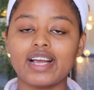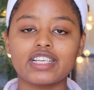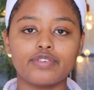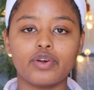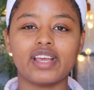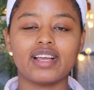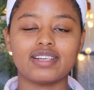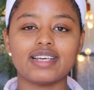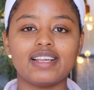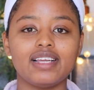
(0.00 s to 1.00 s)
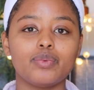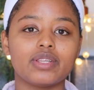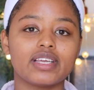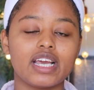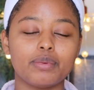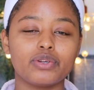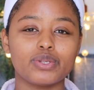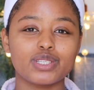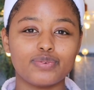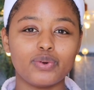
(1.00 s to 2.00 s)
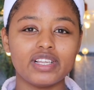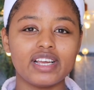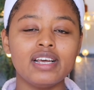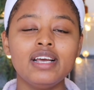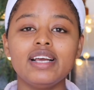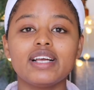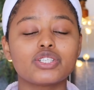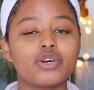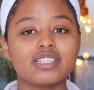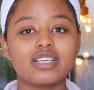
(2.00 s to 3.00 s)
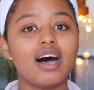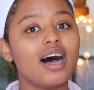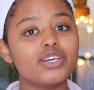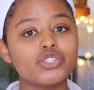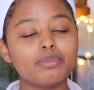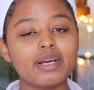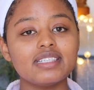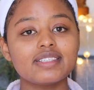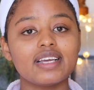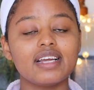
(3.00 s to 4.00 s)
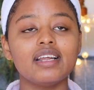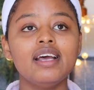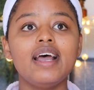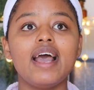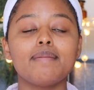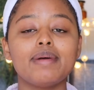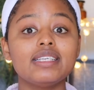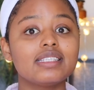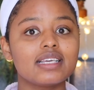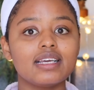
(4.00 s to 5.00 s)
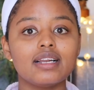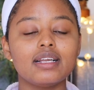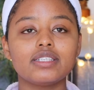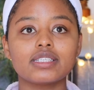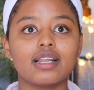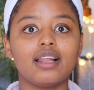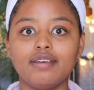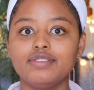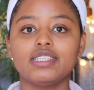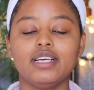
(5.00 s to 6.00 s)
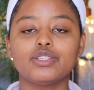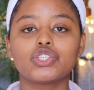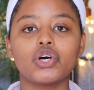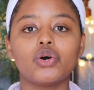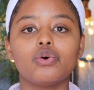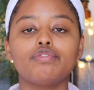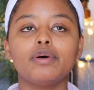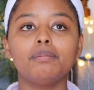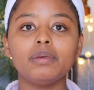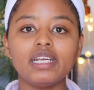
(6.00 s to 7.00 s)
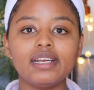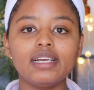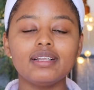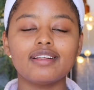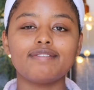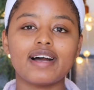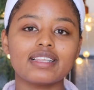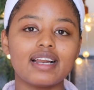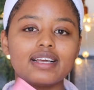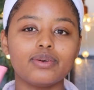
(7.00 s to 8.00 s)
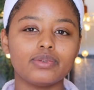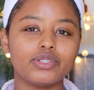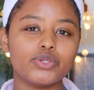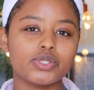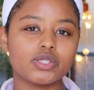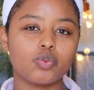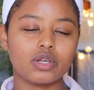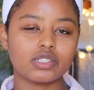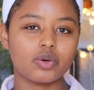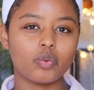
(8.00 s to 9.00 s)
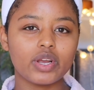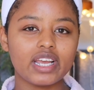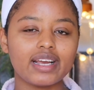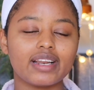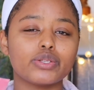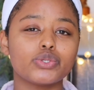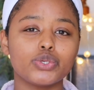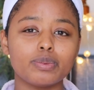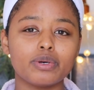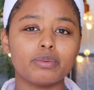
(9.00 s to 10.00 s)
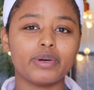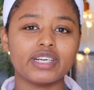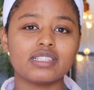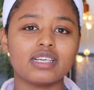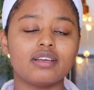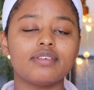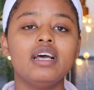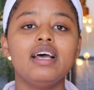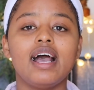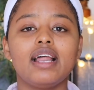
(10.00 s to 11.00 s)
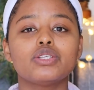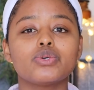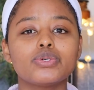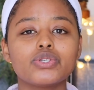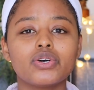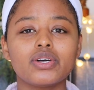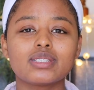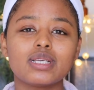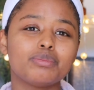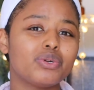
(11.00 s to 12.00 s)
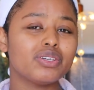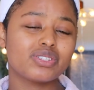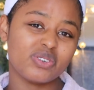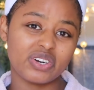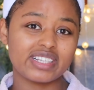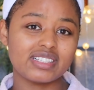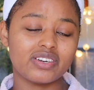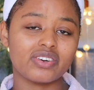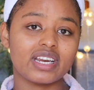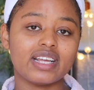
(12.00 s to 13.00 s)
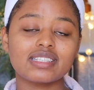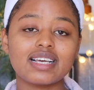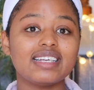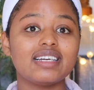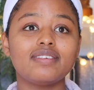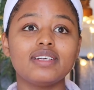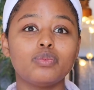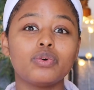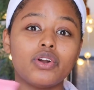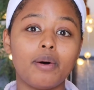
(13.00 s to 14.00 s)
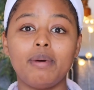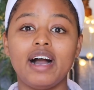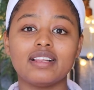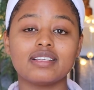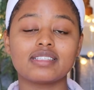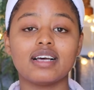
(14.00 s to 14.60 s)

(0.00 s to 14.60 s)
I exfoliate daily with a chemical exfoliant. It's not as harsh on my skin, and my skin just loves it. So for me, the fact that I can only use this once a week and it's super abrasive, and it's also got some not so nice ingredients, I definitely would not buy this